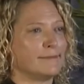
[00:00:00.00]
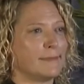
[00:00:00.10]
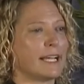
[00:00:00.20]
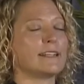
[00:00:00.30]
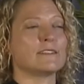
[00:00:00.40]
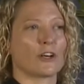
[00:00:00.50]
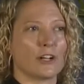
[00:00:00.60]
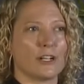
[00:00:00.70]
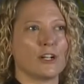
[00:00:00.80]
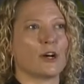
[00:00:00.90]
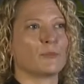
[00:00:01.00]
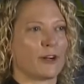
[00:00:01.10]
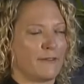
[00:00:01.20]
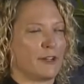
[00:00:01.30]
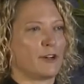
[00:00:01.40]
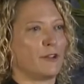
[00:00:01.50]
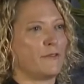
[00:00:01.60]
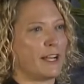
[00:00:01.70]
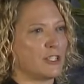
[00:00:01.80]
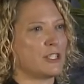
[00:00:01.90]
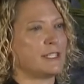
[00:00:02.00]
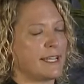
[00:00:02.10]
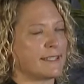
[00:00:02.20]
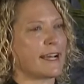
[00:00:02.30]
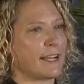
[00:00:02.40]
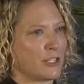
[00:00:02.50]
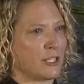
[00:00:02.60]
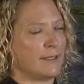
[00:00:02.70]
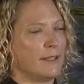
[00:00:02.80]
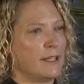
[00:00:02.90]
and I started a nonprofit called Fashion Takes Action